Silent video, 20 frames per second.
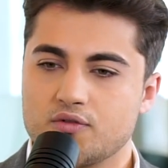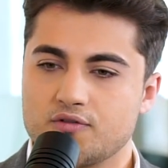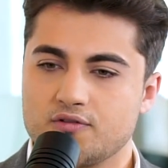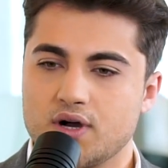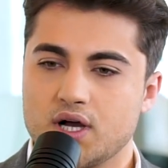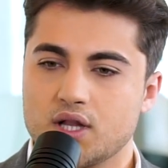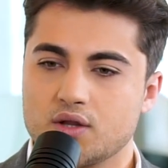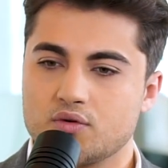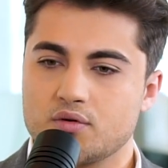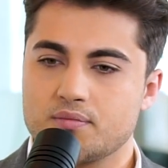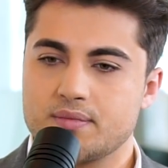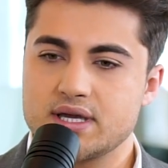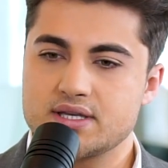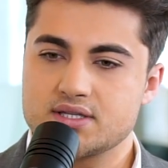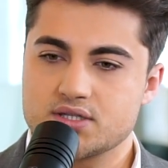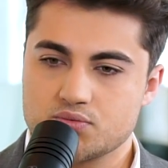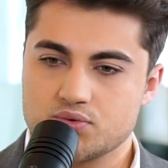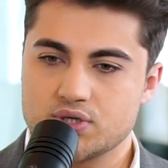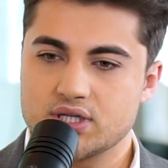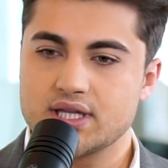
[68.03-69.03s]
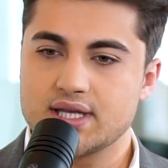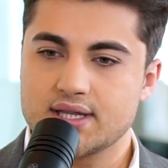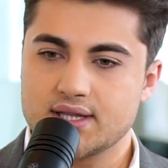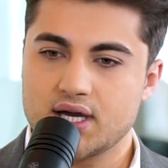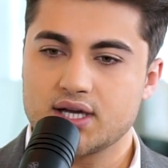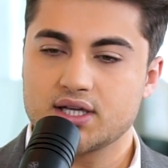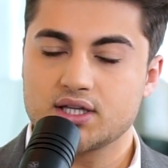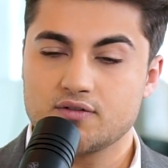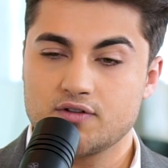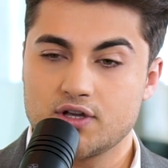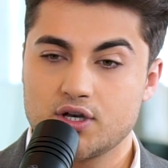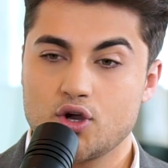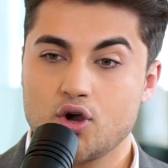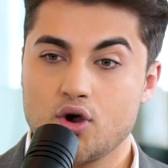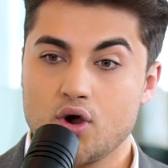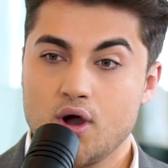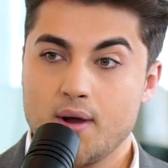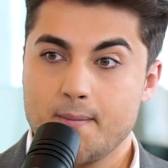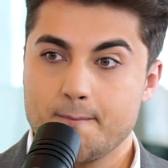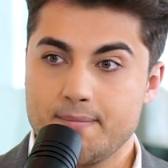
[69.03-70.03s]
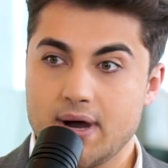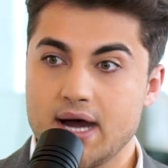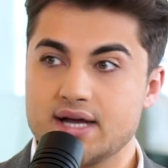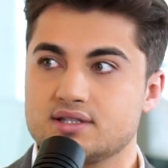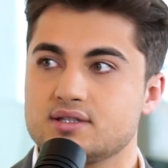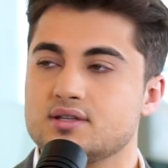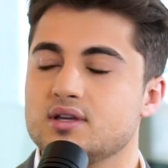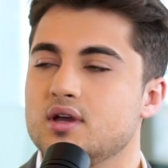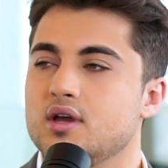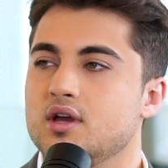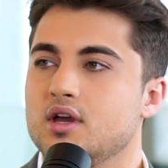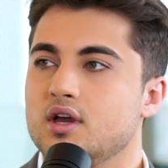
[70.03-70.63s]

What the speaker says: follower base really liked the video, but